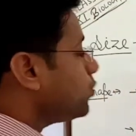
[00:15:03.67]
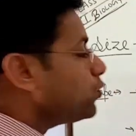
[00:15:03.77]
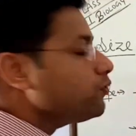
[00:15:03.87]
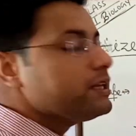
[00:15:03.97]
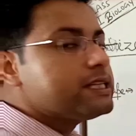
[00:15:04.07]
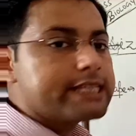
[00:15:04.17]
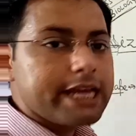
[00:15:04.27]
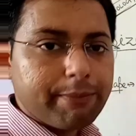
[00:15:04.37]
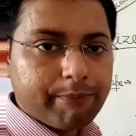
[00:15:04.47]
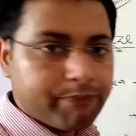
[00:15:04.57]
oval
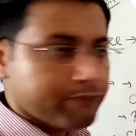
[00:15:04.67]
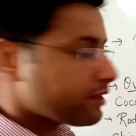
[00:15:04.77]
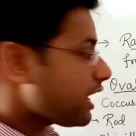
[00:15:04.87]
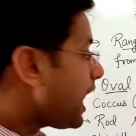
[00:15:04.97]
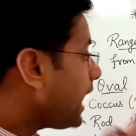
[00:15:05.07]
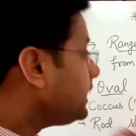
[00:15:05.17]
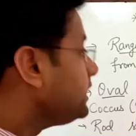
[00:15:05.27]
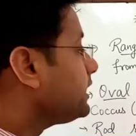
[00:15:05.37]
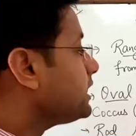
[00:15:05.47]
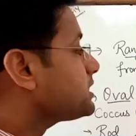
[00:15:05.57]
shape and
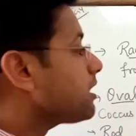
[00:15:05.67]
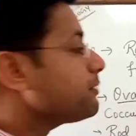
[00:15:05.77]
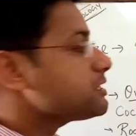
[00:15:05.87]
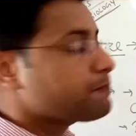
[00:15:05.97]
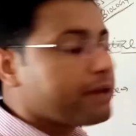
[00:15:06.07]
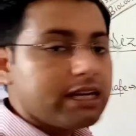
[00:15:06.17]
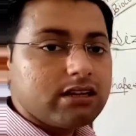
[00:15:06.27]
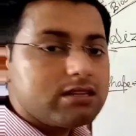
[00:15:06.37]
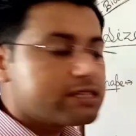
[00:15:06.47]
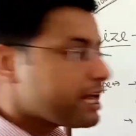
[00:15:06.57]
in case of
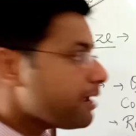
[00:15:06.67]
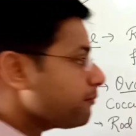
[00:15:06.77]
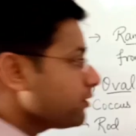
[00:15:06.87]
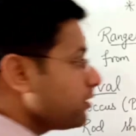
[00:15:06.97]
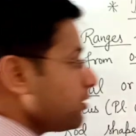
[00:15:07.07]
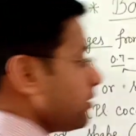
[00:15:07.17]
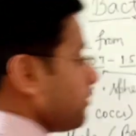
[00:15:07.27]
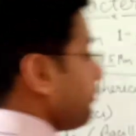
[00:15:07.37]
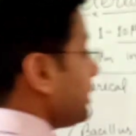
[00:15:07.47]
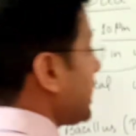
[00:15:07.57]
spherical shape
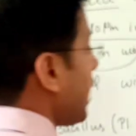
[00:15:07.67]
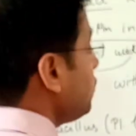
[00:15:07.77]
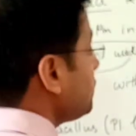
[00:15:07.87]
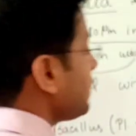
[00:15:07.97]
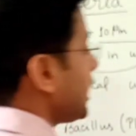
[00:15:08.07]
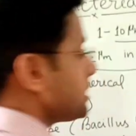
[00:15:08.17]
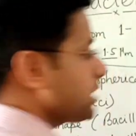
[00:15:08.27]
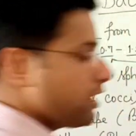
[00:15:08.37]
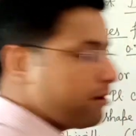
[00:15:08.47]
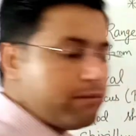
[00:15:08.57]
without
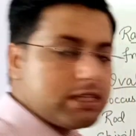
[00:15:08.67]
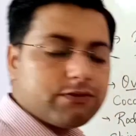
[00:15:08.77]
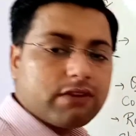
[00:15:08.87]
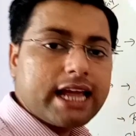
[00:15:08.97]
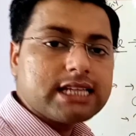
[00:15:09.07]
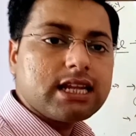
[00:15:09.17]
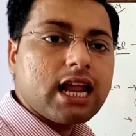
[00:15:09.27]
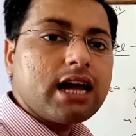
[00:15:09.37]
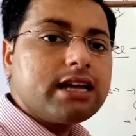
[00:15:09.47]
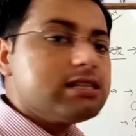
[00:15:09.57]
flagella, means
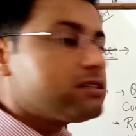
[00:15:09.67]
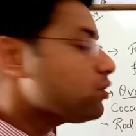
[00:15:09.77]
flagella is